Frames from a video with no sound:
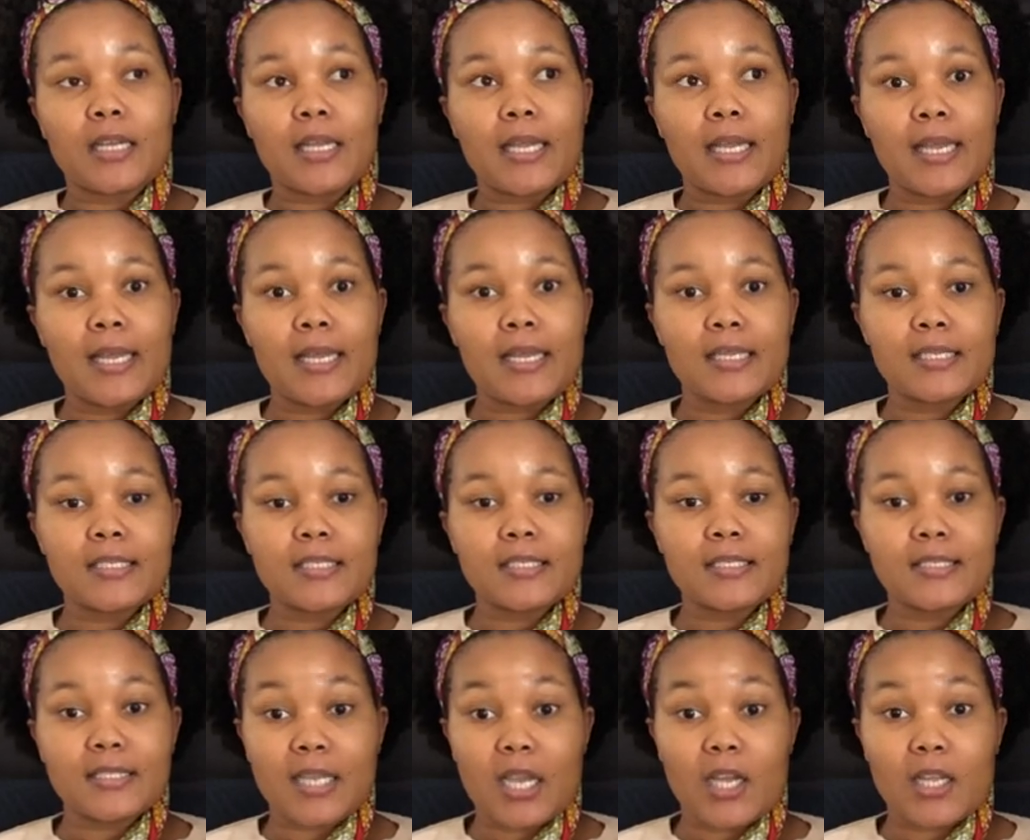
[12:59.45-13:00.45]

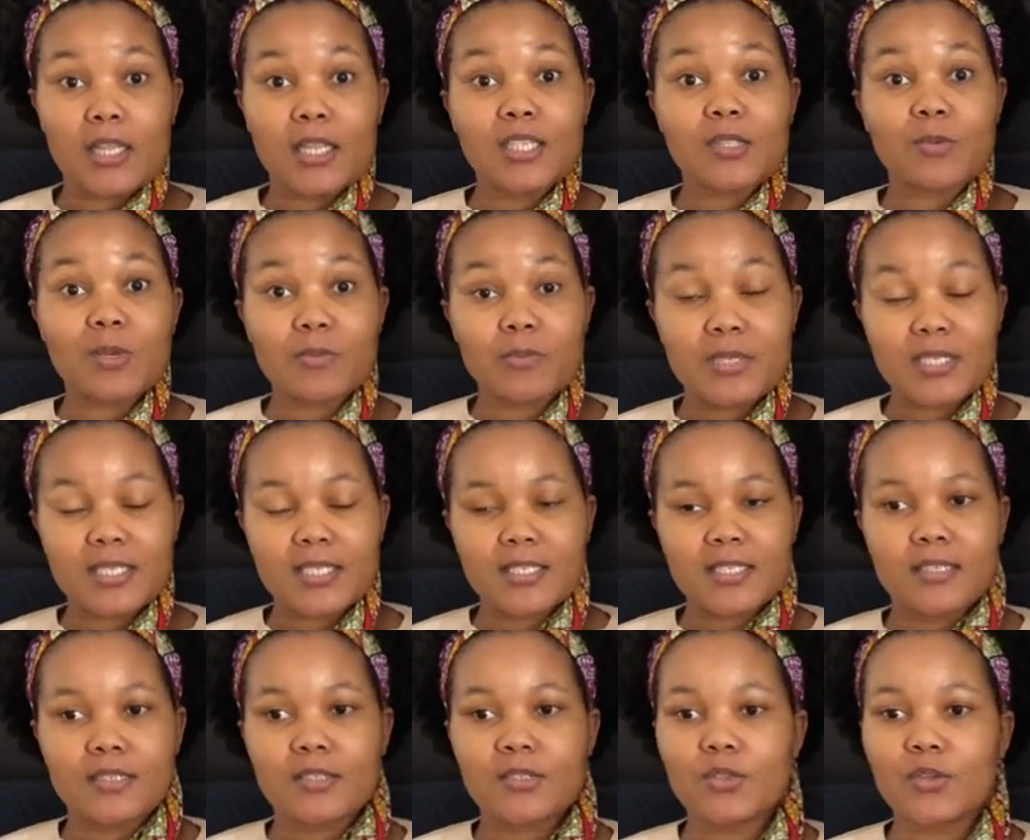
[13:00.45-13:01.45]
and yeah, that's what we
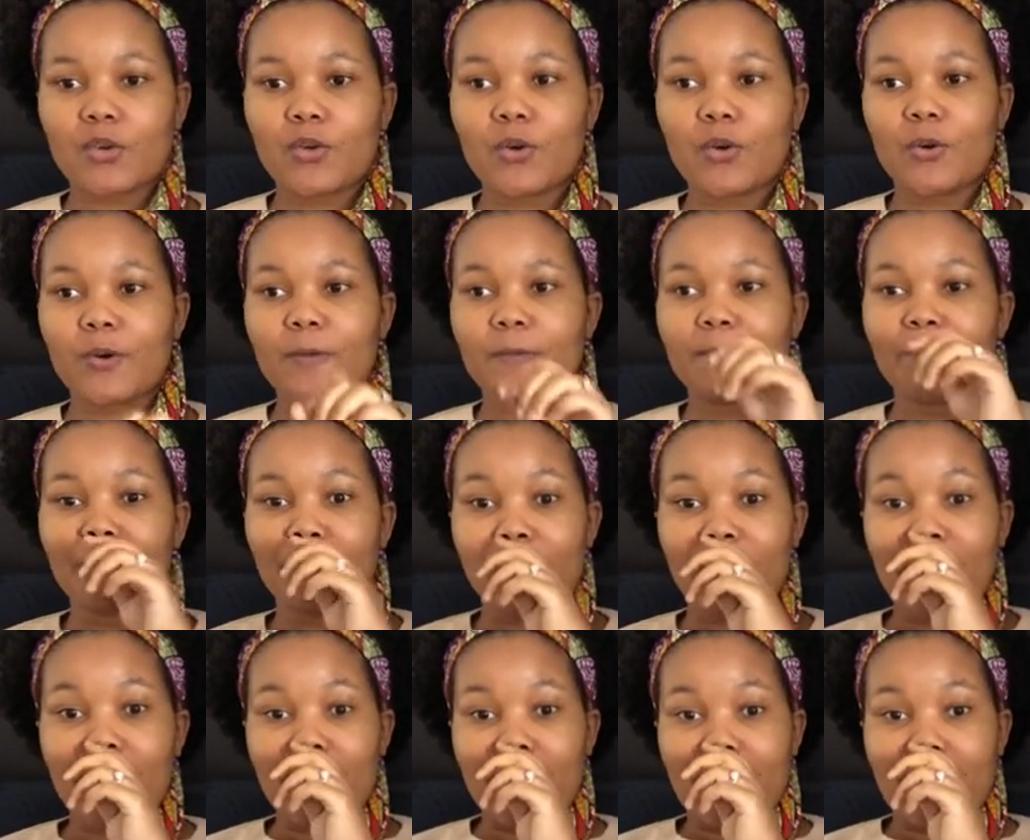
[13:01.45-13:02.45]
did. So
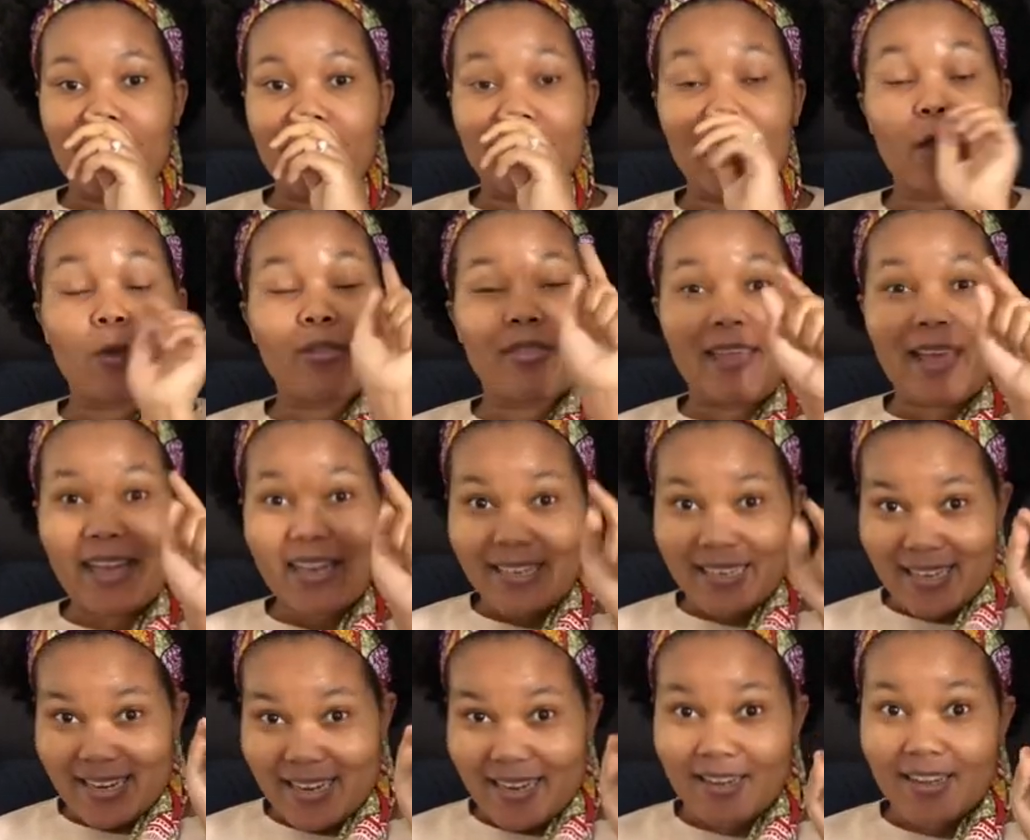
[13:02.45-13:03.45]
now
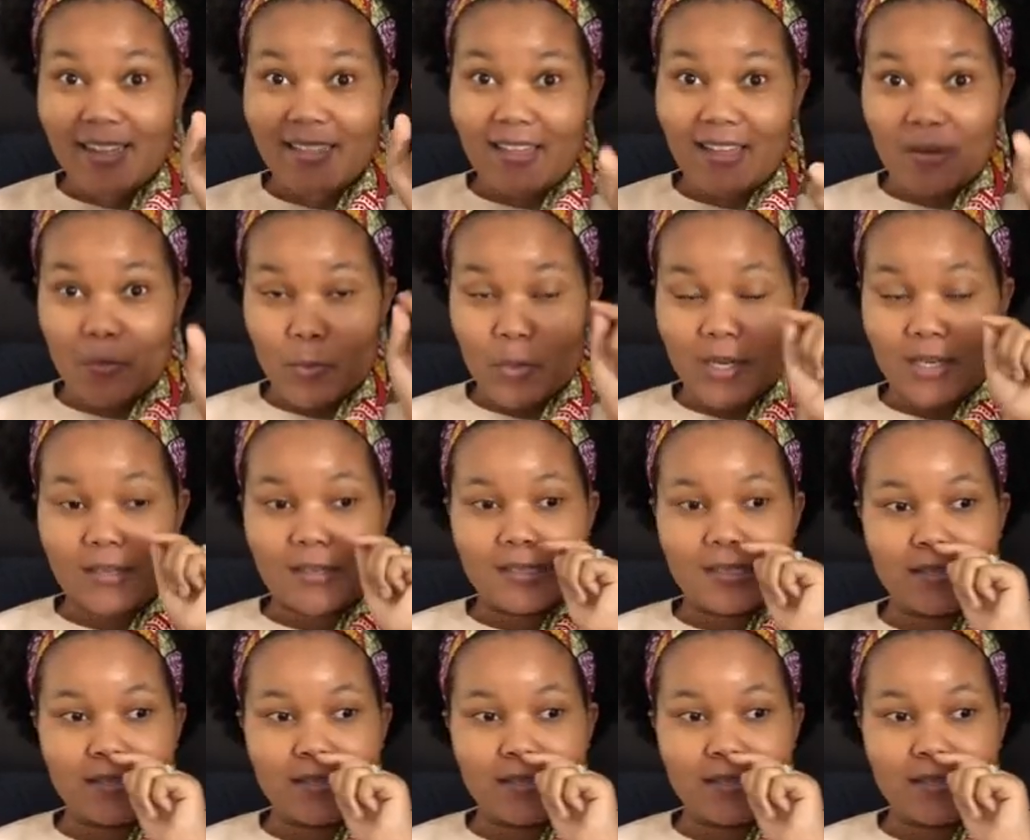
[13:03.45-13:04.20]
that nanny, that one,